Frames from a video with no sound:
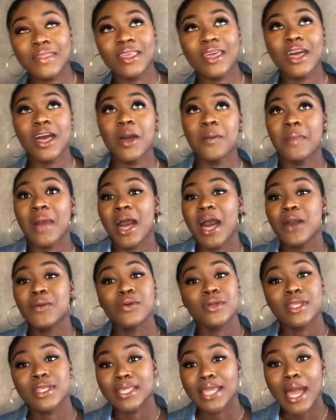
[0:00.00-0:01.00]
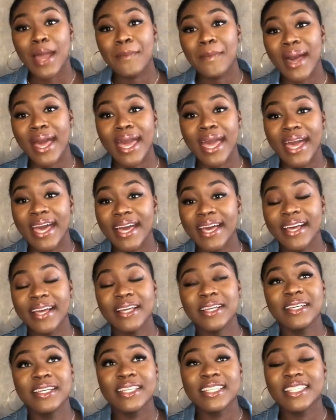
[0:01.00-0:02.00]
I want to dye my hair.
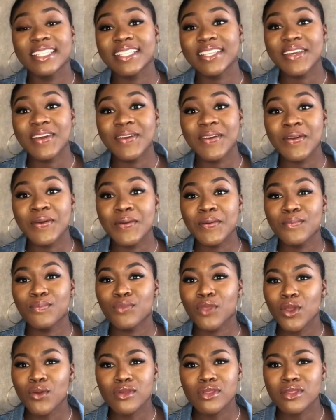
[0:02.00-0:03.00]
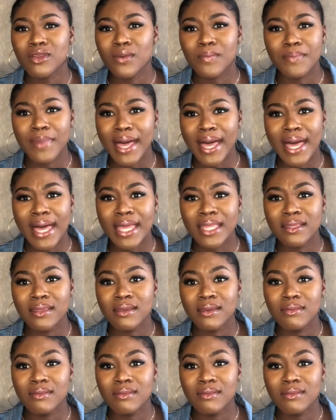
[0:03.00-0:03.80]
So no, it's not bad